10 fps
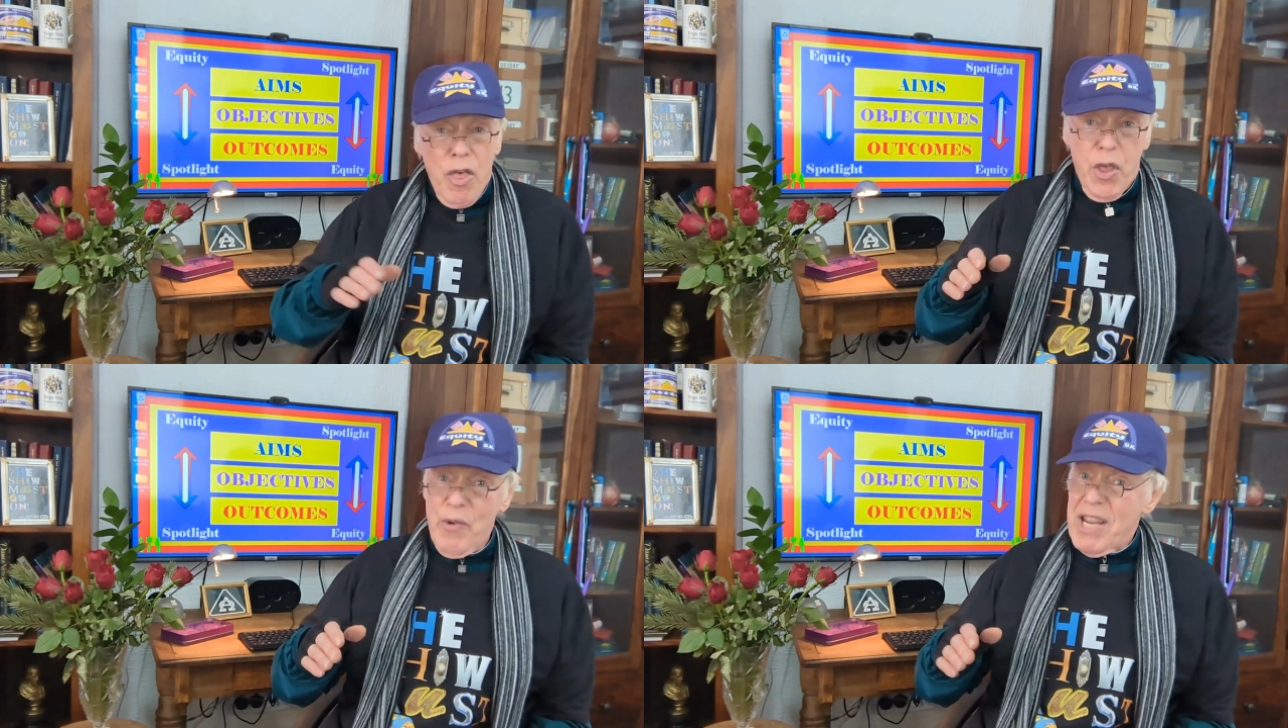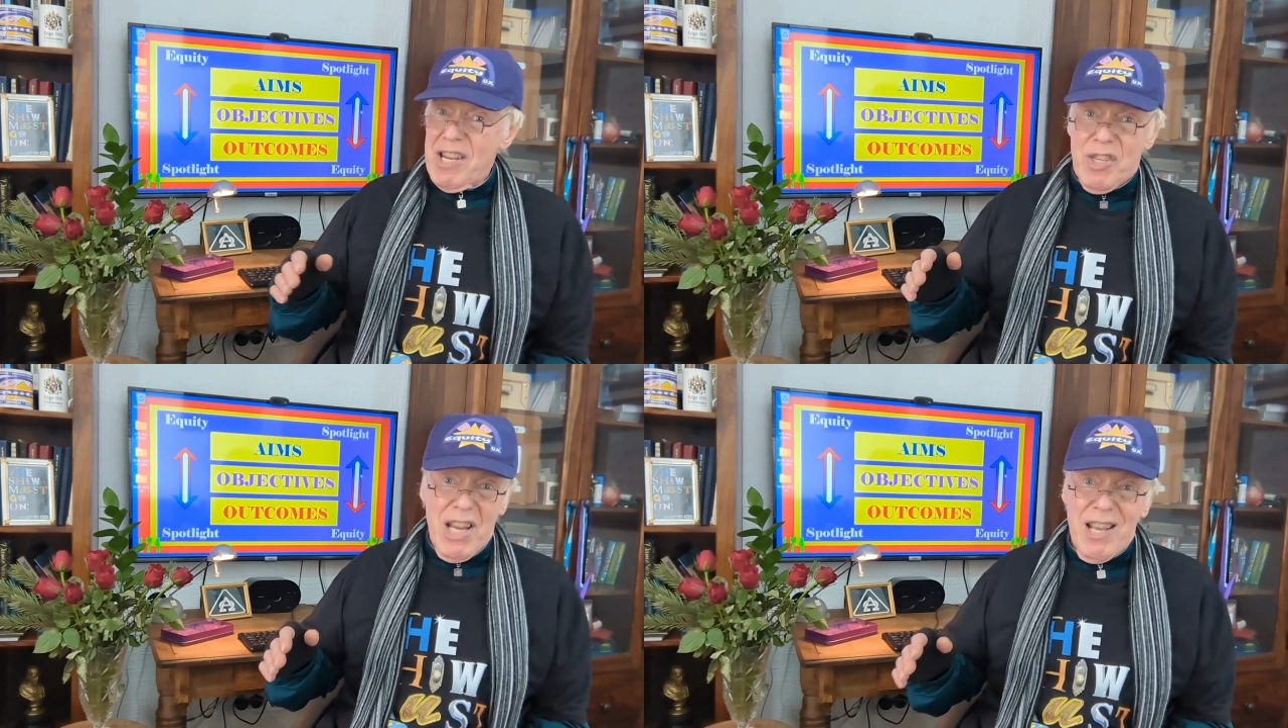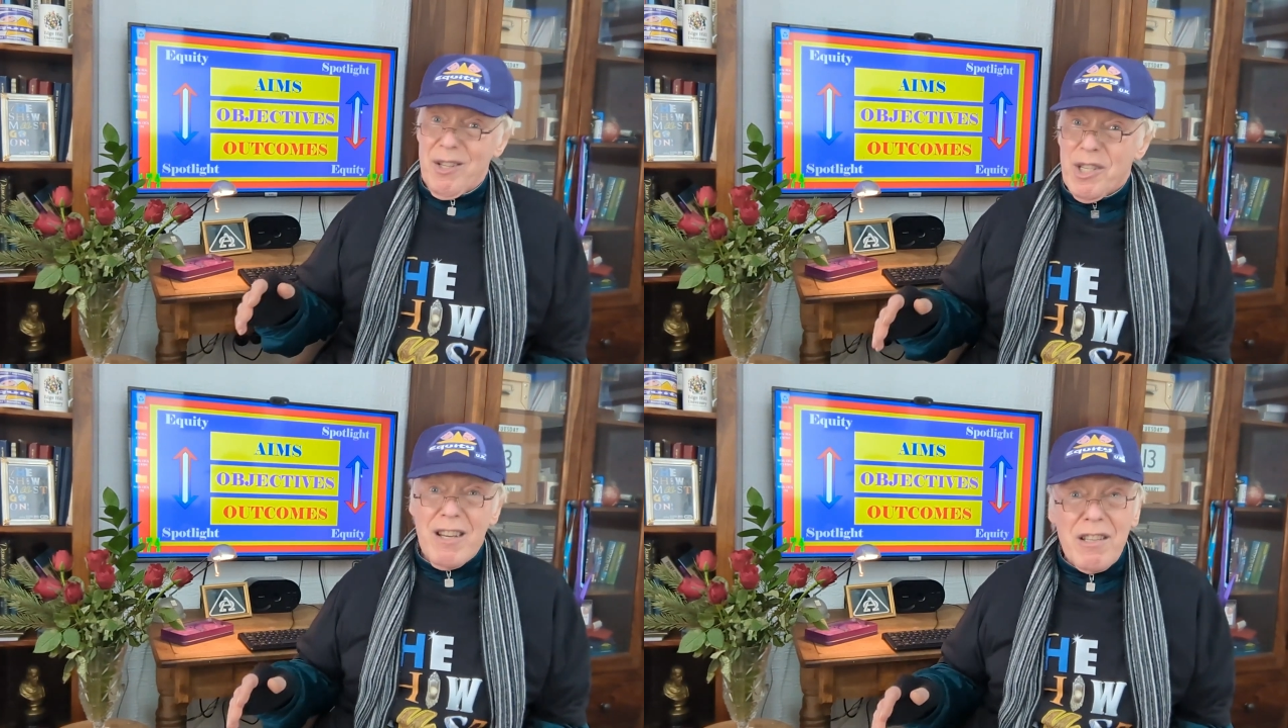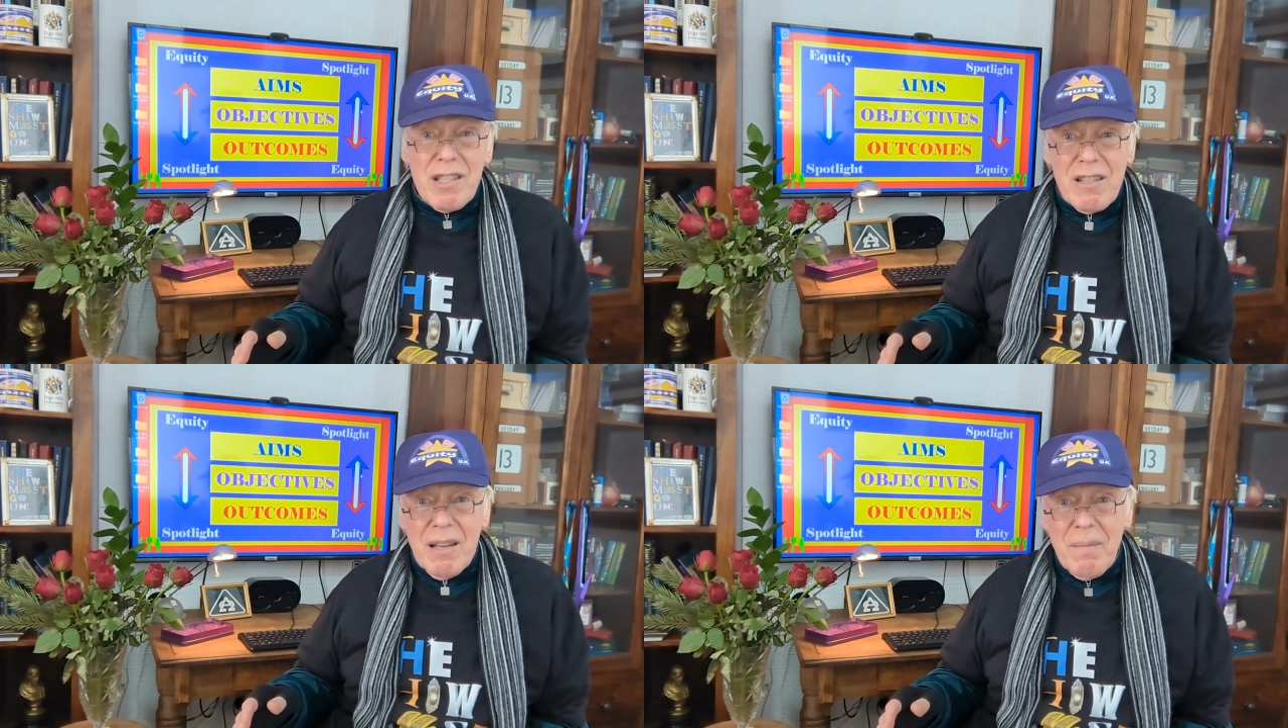3-tier
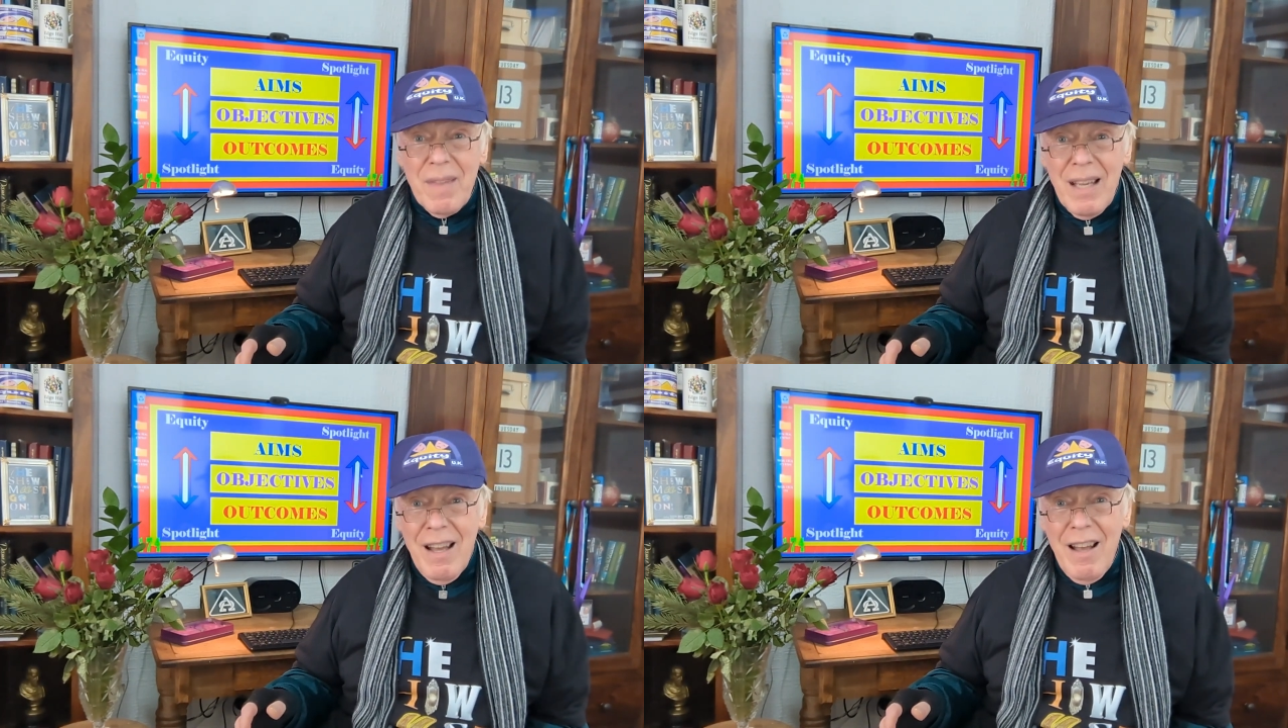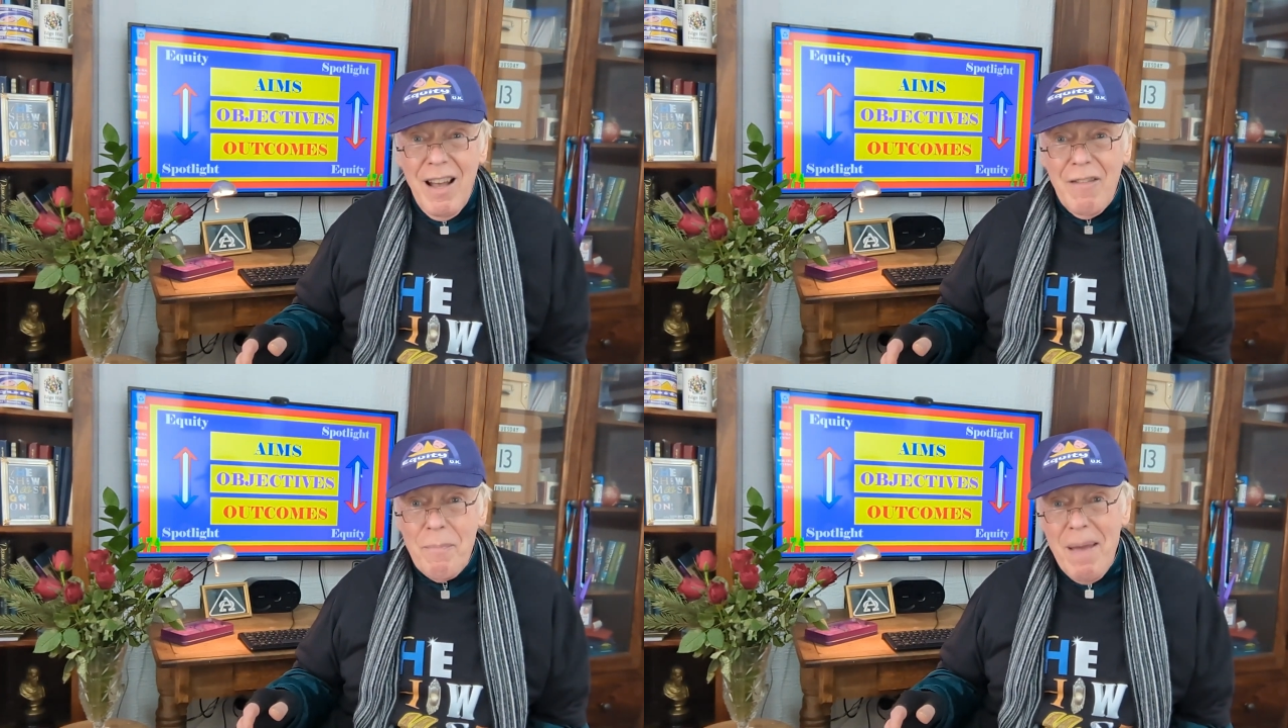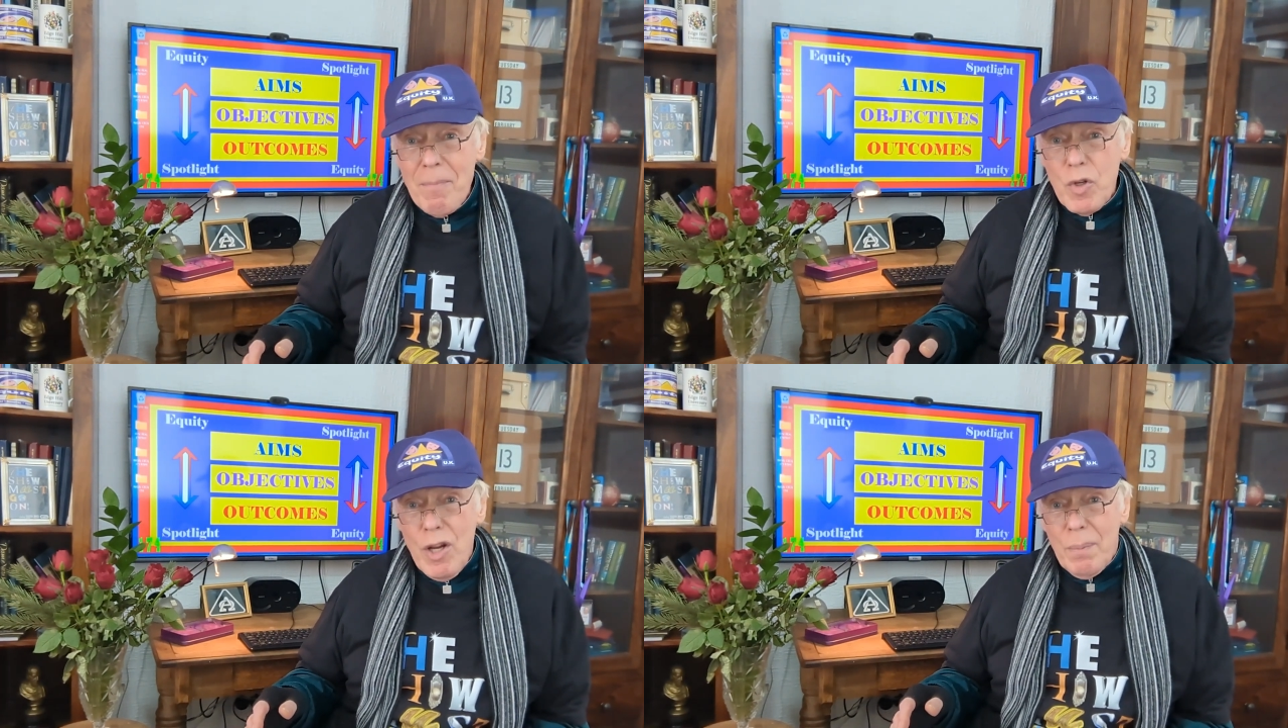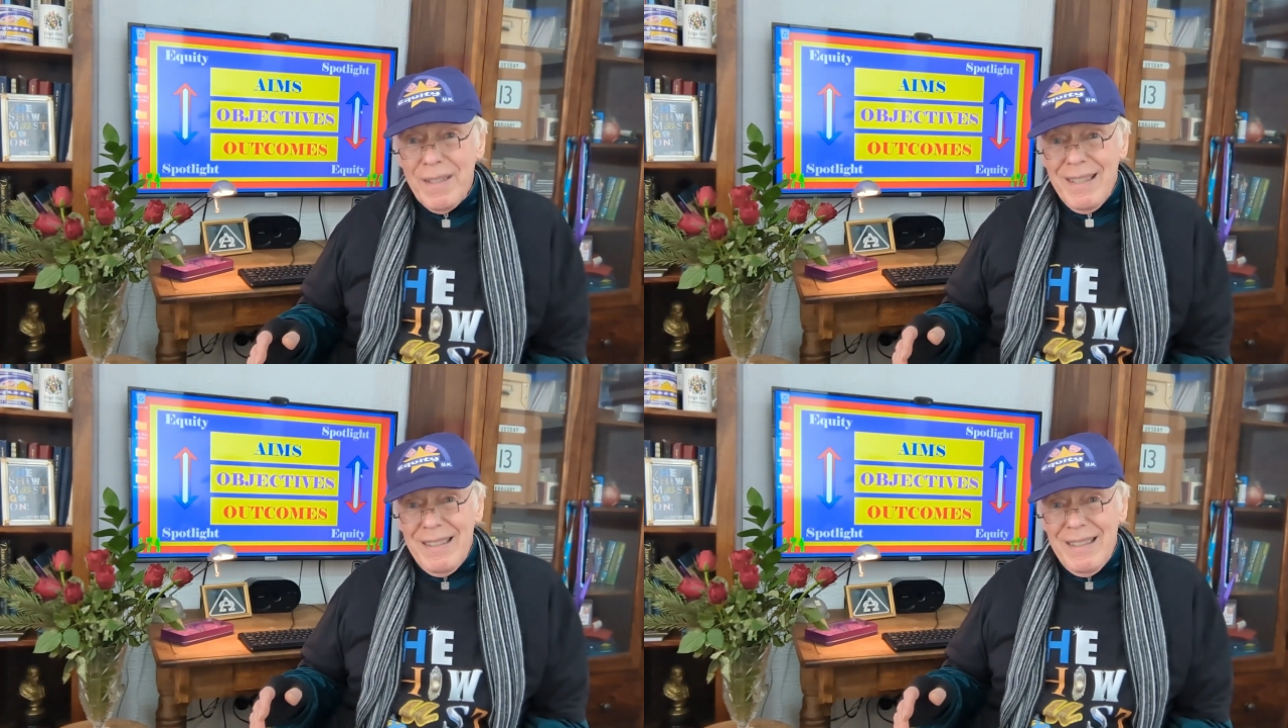system of membership,